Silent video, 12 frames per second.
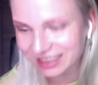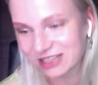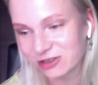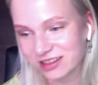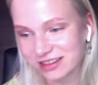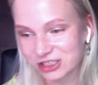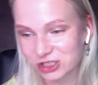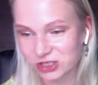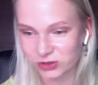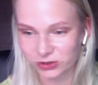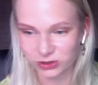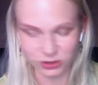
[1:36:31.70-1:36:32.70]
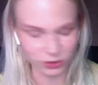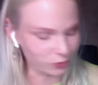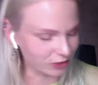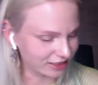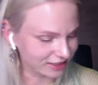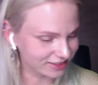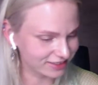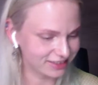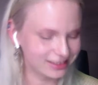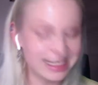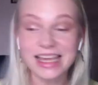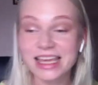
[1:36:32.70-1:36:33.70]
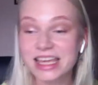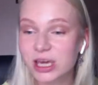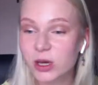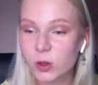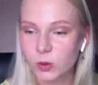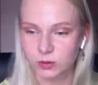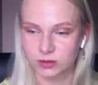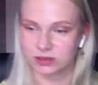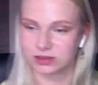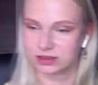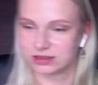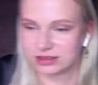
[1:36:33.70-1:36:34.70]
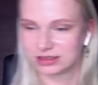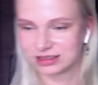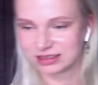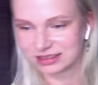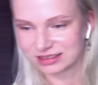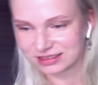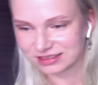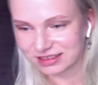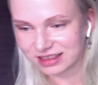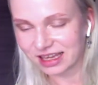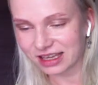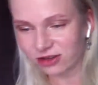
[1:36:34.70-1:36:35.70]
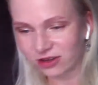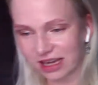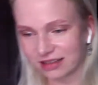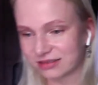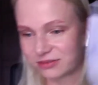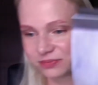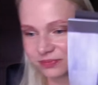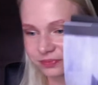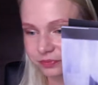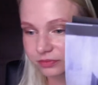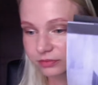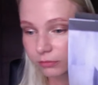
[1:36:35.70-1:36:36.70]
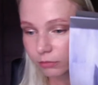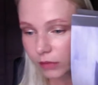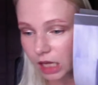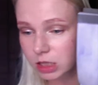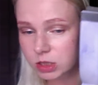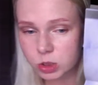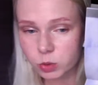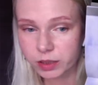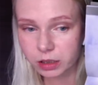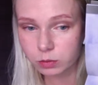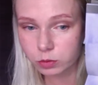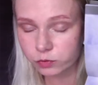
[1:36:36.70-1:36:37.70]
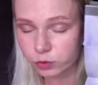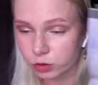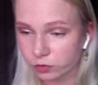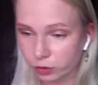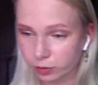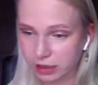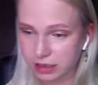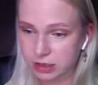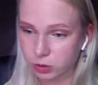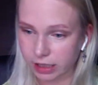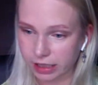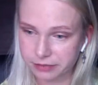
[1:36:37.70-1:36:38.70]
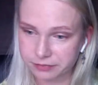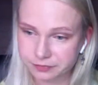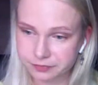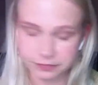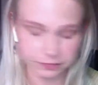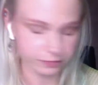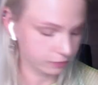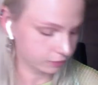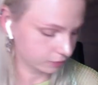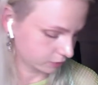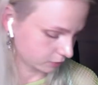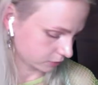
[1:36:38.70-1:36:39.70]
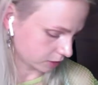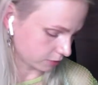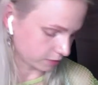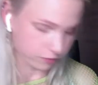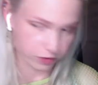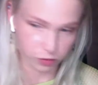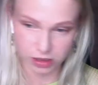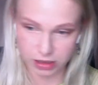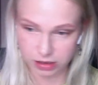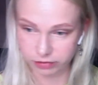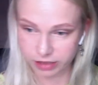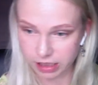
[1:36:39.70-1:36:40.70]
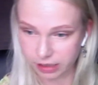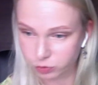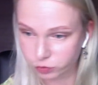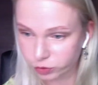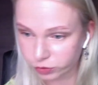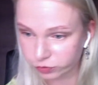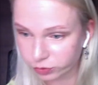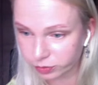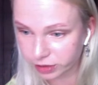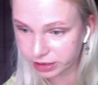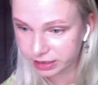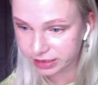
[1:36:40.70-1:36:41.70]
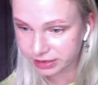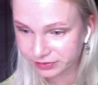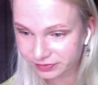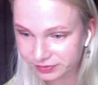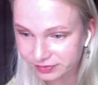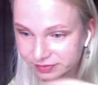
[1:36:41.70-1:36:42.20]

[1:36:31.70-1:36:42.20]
Tanya, English is so good, don't worry. Thank you! Thank you, Yen. So we move on from this, okay? If everyone agree, I move on from this.